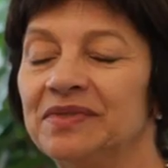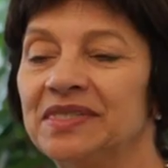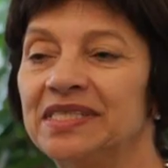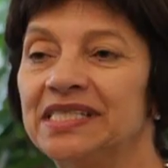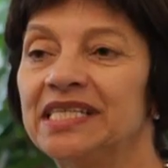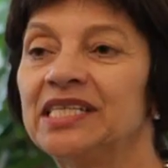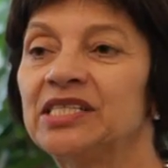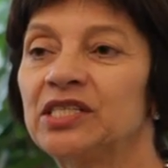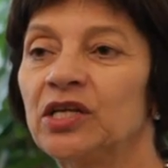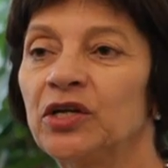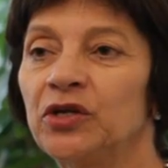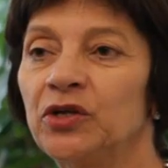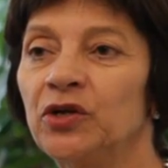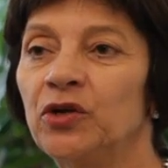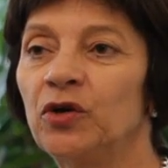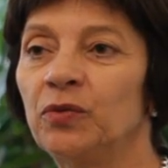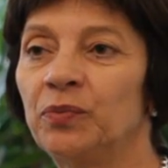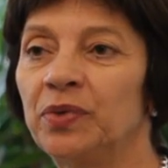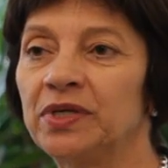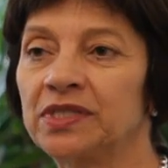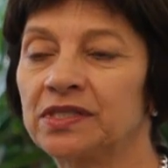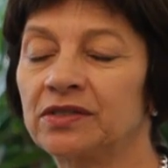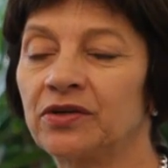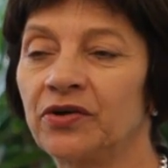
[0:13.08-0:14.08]
C S R
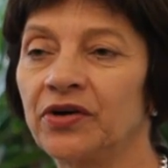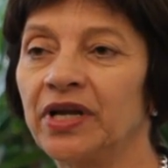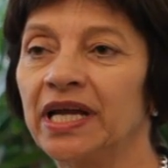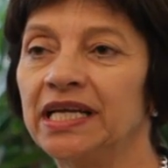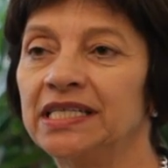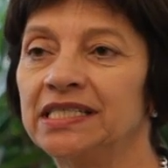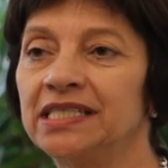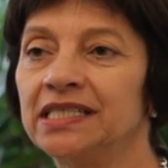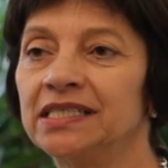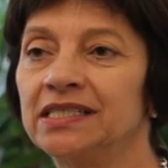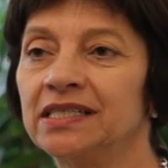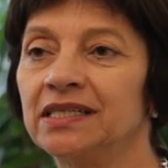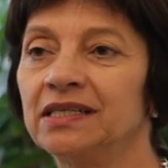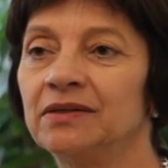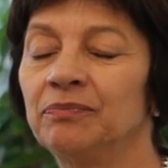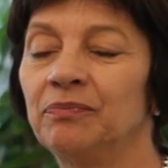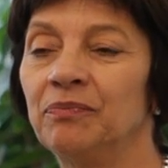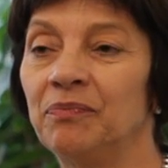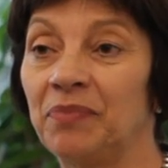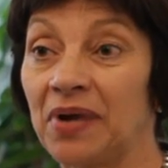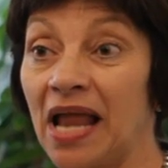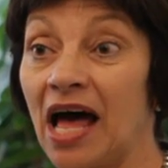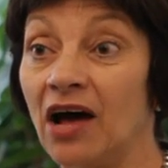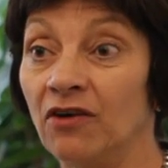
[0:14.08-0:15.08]
Europe has created a
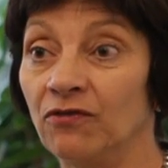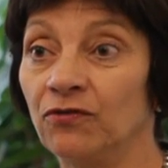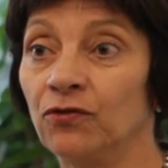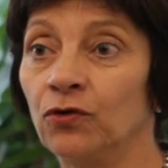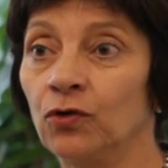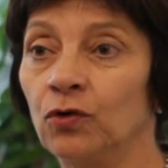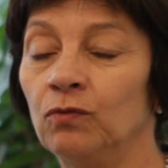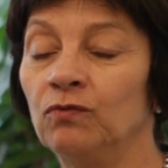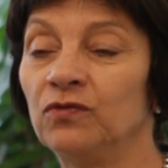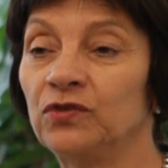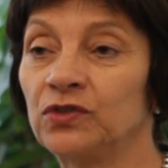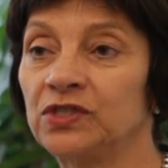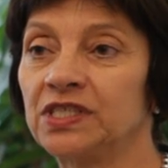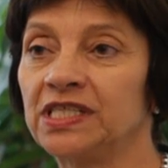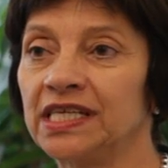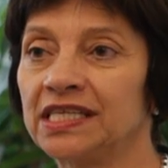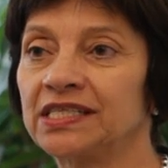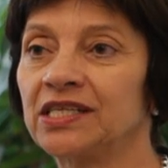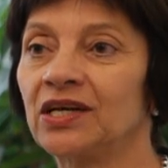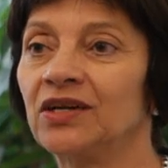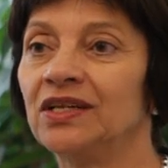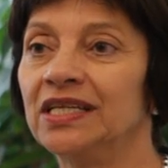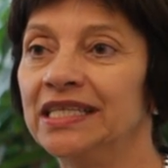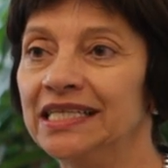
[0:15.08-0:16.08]
platform for C
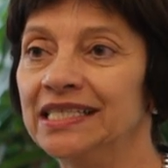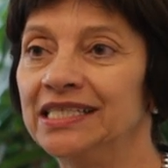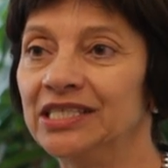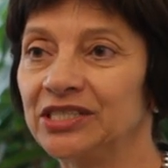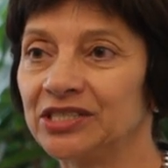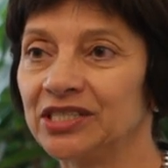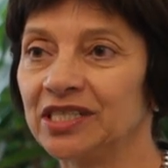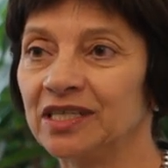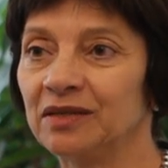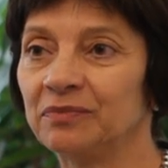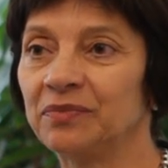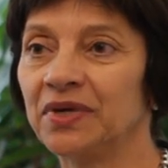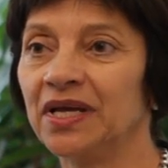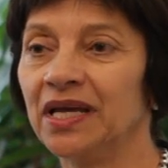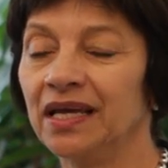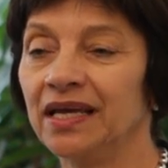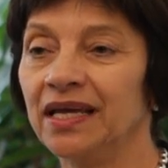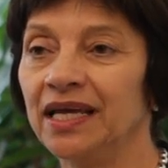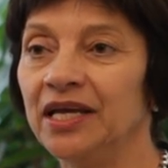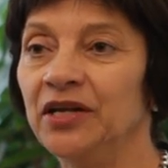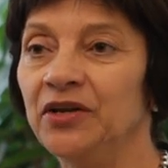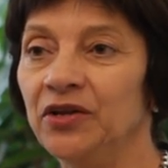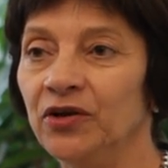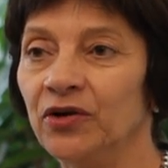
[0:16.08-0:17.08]
S R leadership
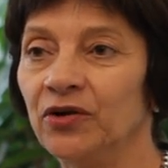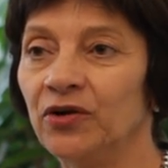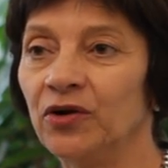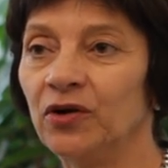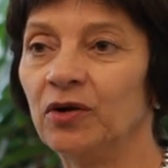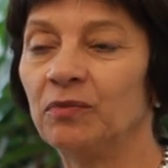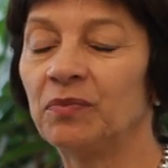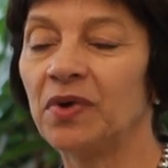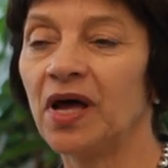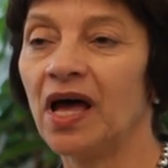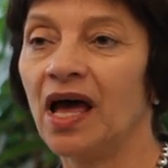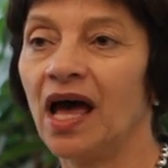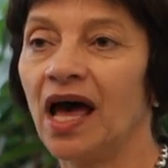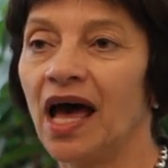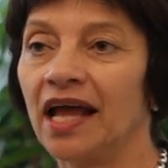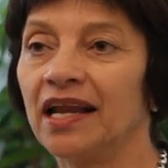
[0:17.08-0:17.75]
in Europe,